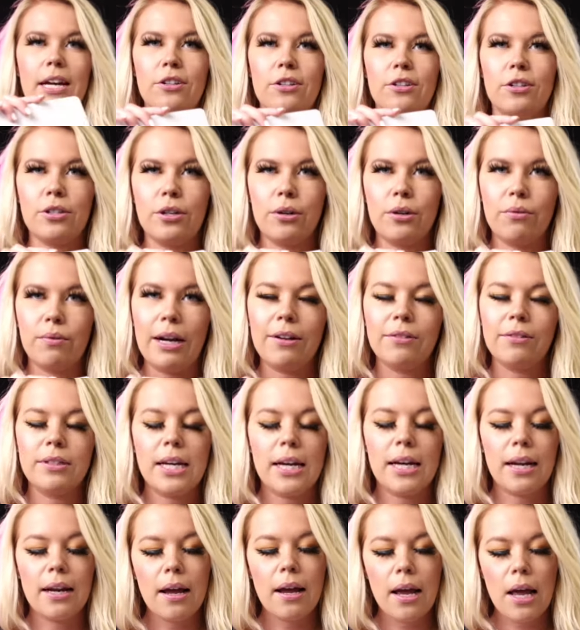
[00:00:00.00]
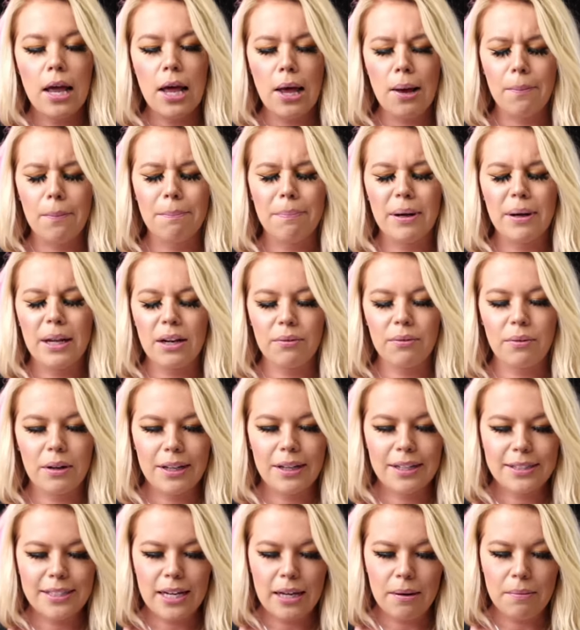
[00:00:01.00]
edges are rounded, but it
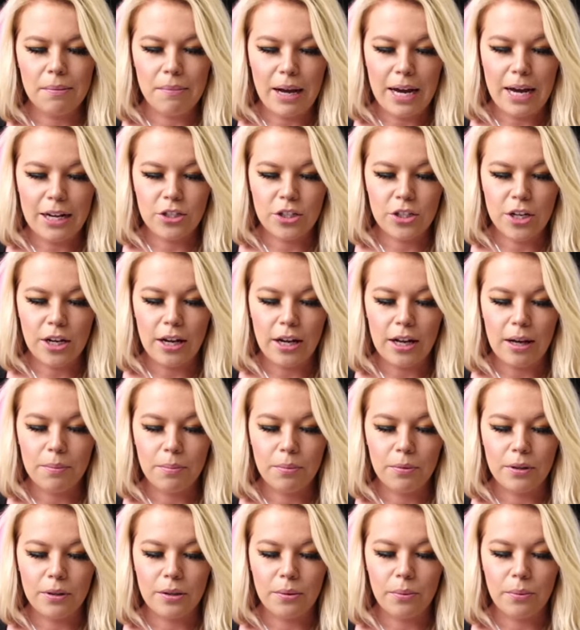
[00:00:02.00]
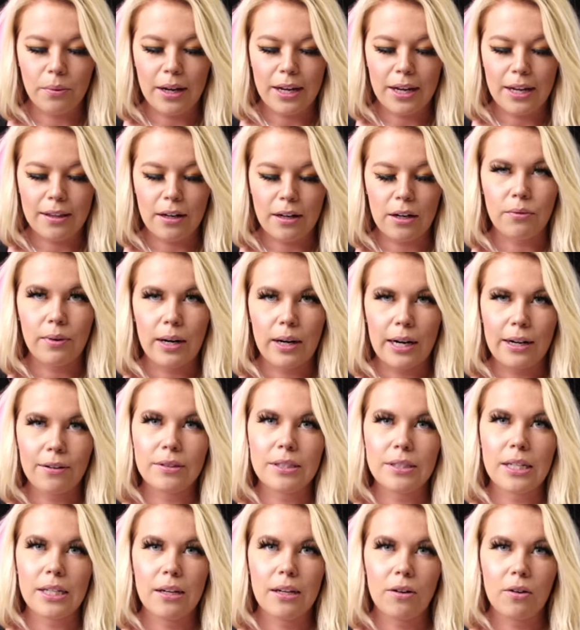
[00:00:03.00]
really didn't match up with the way that it
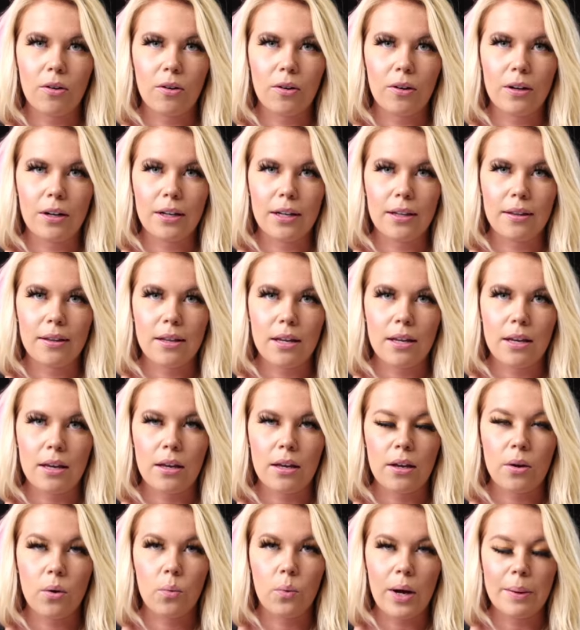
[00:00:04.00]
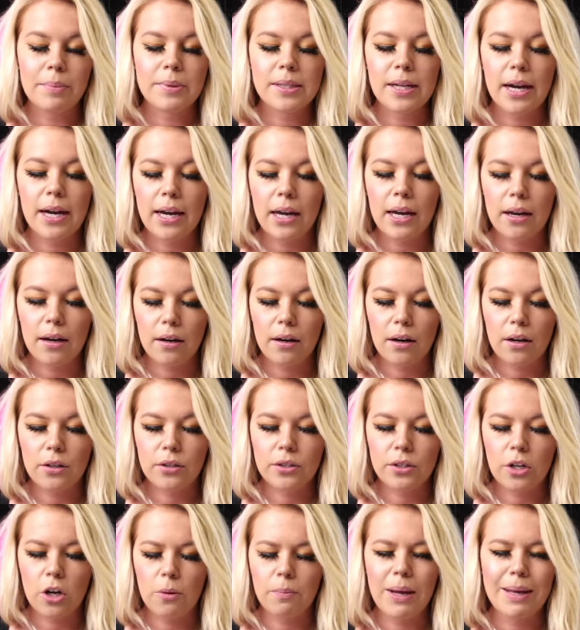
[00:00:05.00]
rounded on the website.
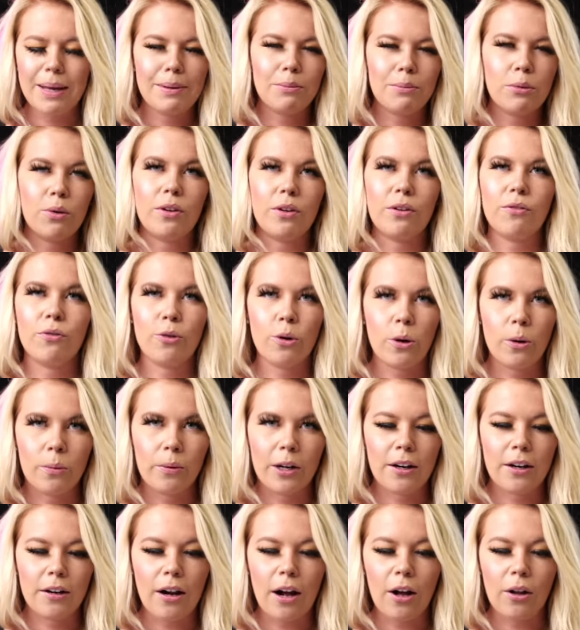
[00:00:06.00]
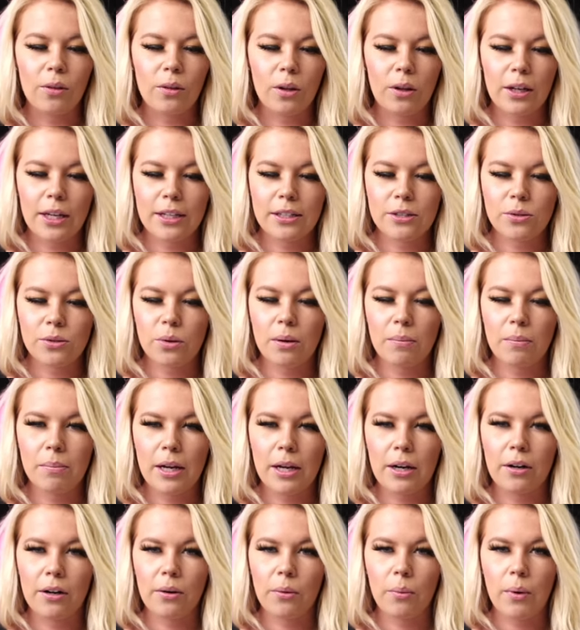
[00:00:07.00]
So maybe moving forward, I'll look into a
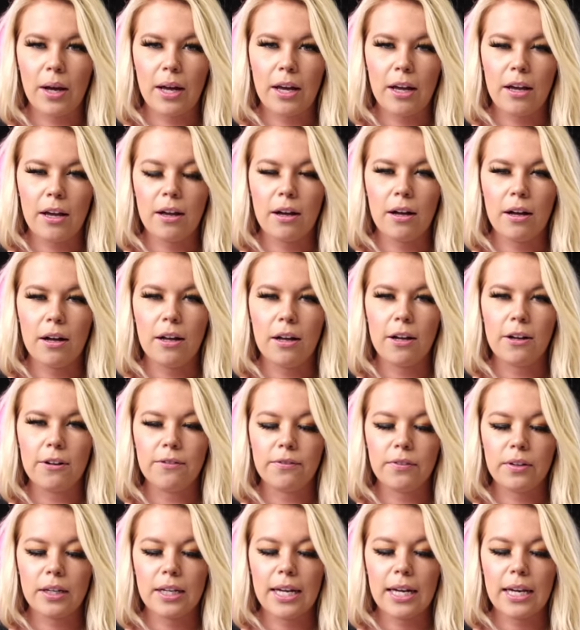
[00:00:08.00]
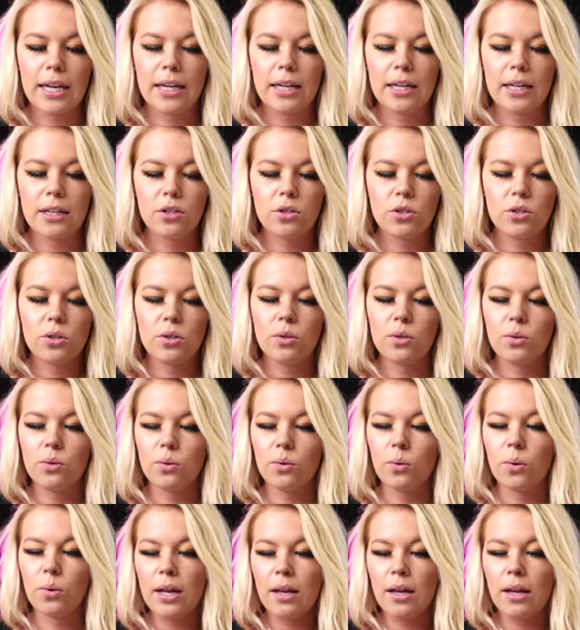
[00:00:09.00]
better way of getting it
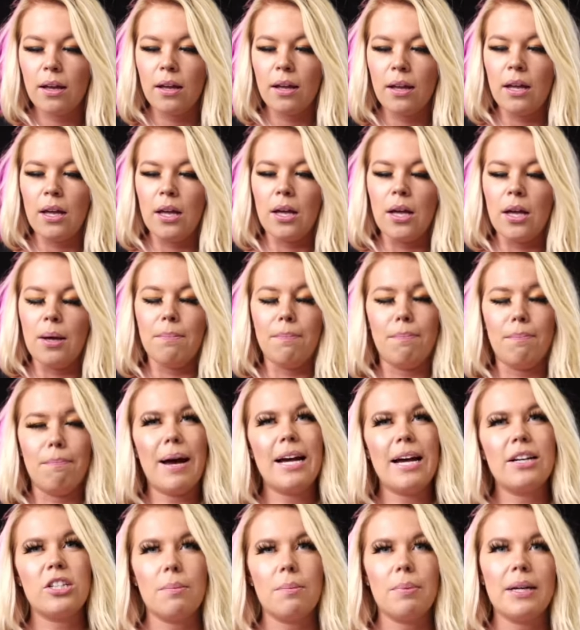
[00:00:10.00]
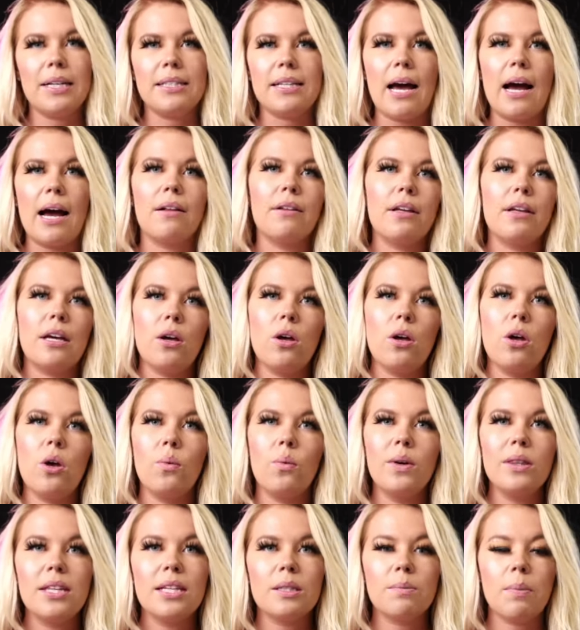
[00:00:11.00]
to match up exactly
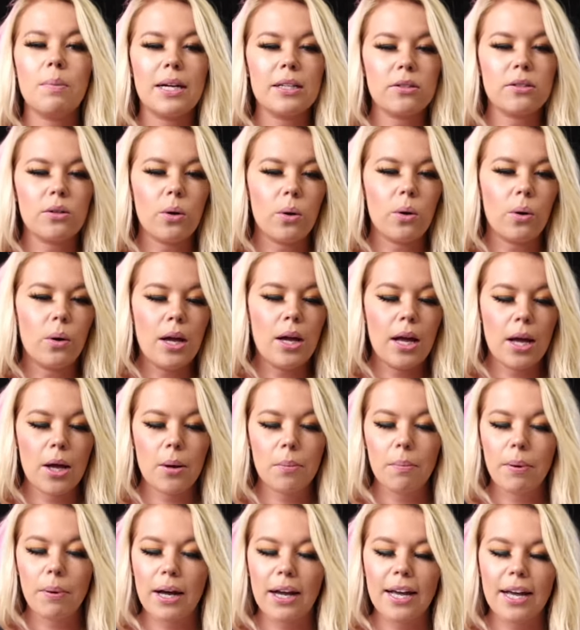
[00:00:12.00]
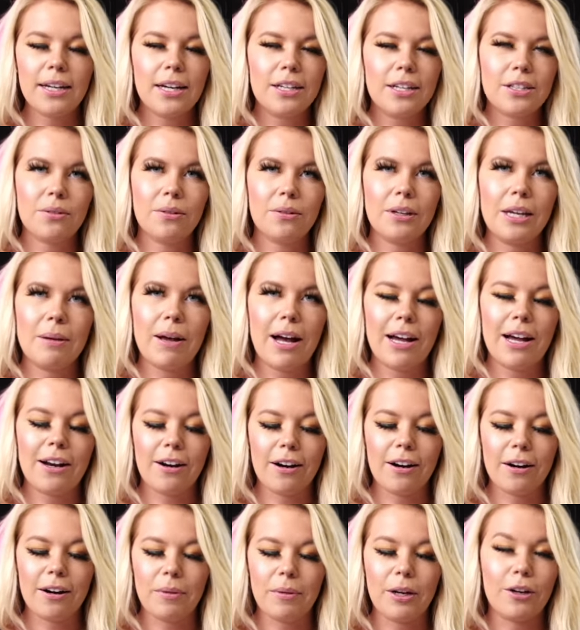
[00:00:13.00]
with this puzzle, but it doesn't really
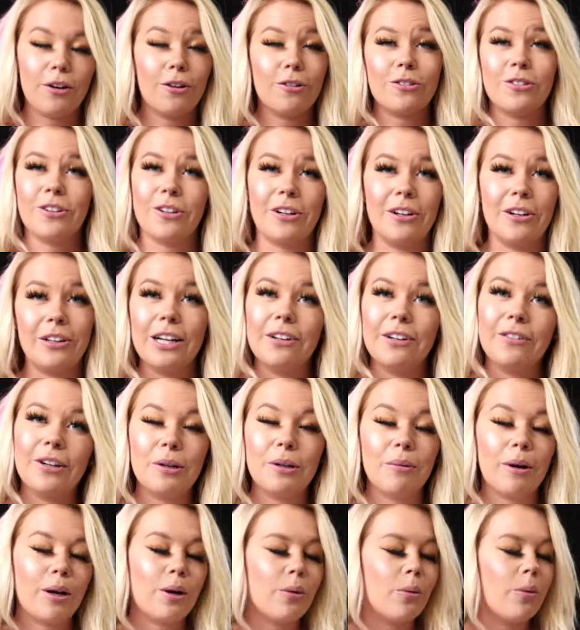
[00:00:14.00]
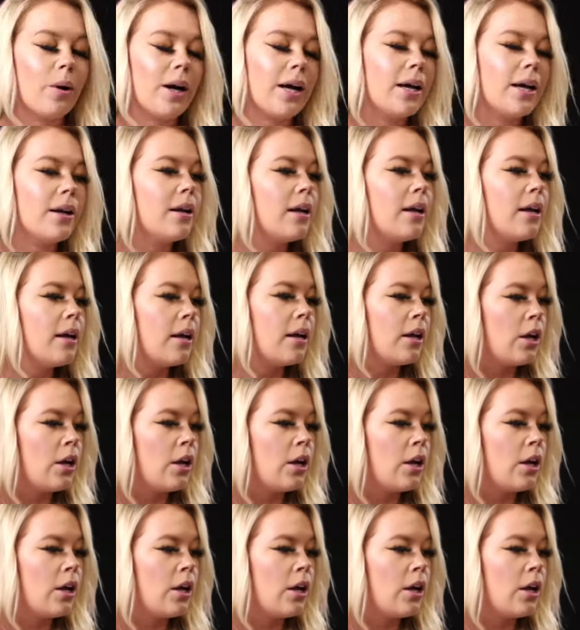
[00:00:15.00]
matter. My girls are going to love it no matter what.